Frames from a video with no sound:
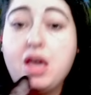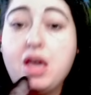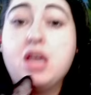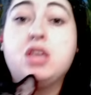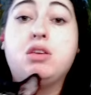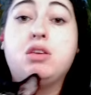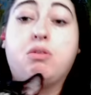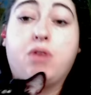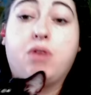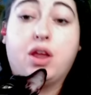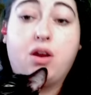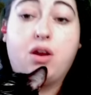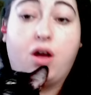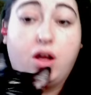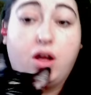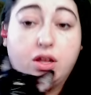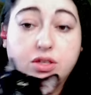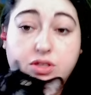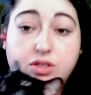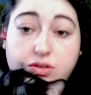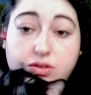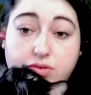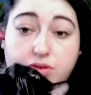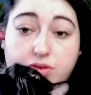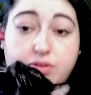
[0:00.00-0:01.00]
You can
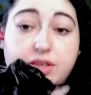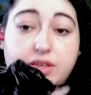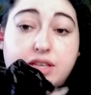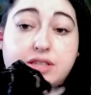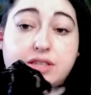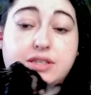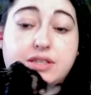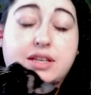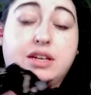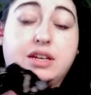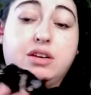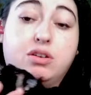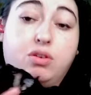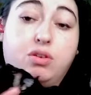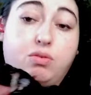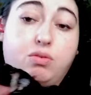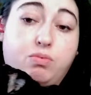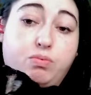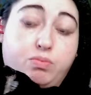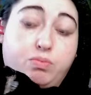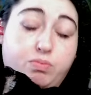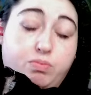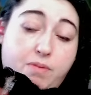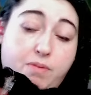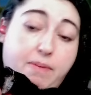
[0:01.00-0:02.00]
also do this and it'll
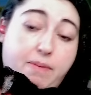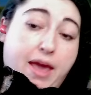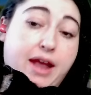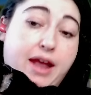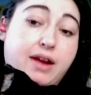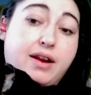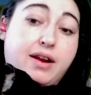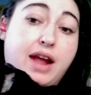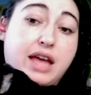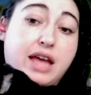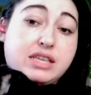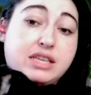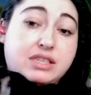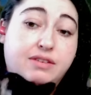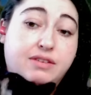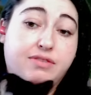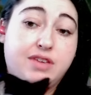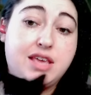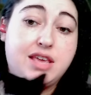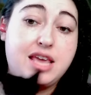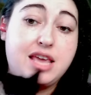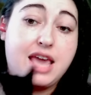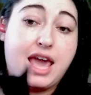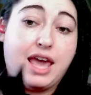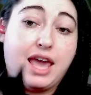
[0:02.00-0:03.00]
repair as if
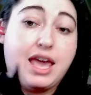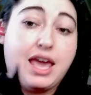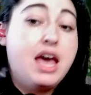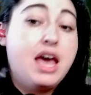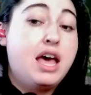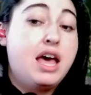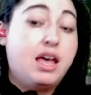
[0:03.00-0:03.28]
EA.